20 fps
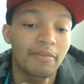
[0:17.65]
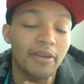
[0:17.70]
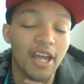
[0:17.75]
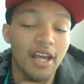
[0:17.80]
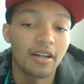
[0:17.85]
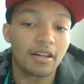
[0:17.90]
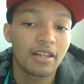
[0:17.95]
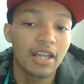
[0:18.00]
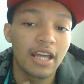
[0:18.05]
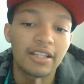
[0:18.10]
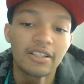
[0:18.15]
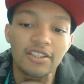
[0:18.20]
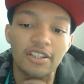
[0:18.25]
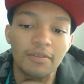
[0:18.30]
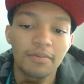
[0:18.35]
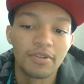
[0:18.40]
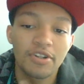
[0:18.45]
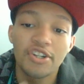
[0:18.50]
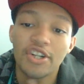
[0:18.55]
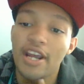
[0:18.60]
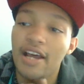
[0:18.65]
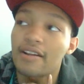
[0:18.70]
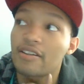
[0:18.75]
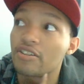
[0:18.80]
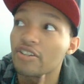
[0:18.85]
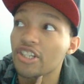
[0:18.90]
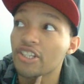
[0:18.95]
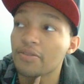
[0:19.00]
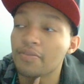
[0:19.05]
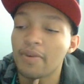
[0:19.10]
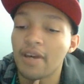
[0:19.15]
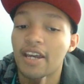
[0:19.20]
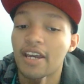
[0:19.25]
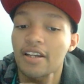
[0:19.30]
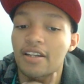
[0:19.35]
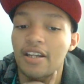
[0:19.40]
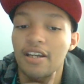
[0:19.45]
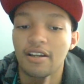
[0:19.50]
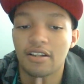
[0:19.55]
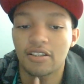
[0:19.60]
I'm kind of glad this Open Challenge is
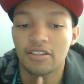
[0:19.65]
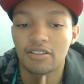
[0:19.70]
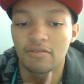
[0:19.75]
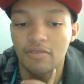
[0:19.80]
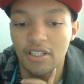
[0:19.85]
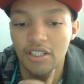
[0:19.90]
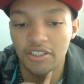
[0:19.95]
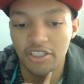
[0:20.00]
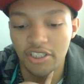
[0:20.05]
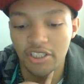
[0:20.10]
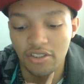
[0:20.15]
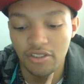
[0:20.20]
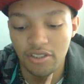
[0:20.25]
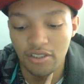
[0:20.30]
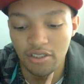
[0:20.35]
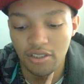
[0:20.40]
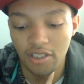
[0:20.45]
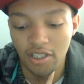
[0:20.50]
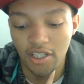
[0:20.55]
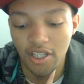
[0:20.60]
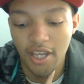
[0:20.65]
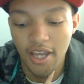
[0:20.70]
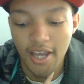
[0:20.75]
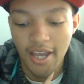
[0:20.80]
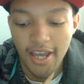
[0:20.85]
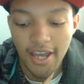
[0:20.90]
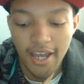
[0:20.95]
back now because it was interesting.